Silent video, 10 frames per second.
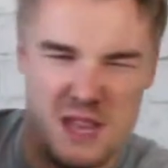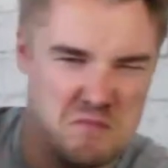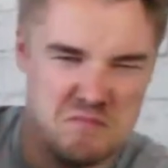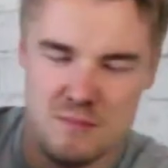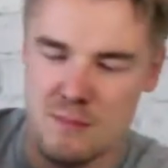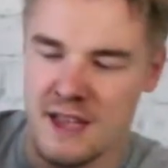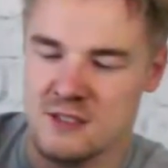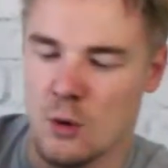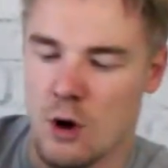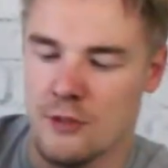me
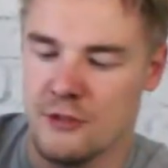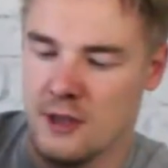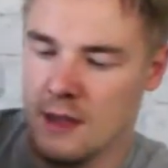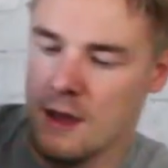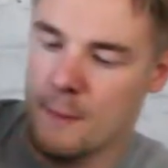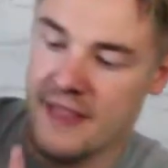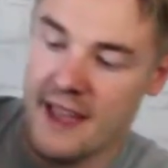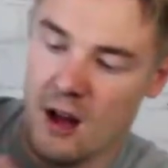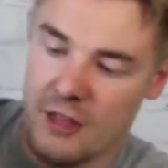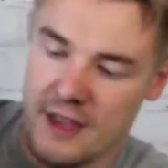makes no odds. But
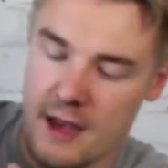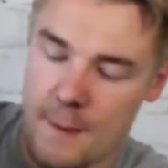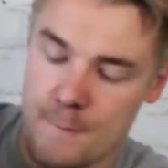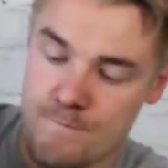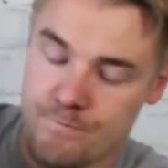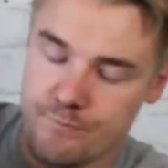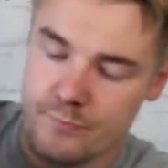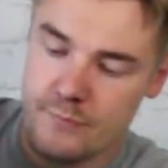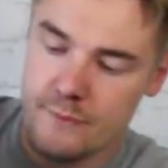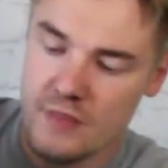they are
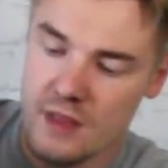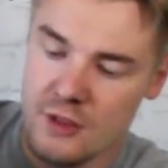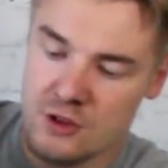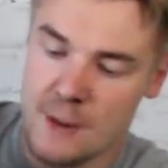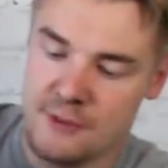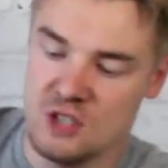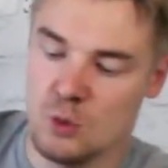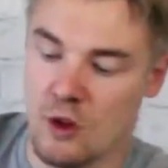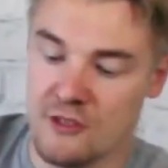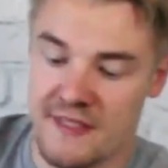the Cry
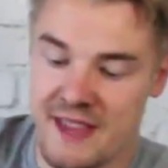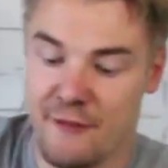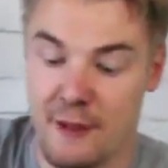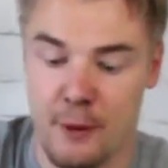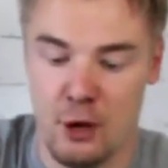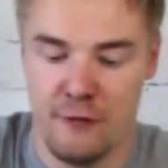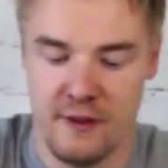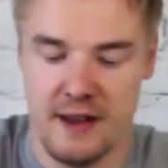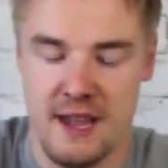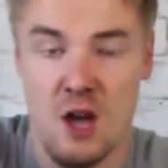Precision ones, and they fit
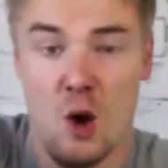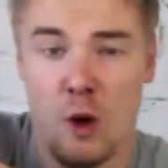perfectly.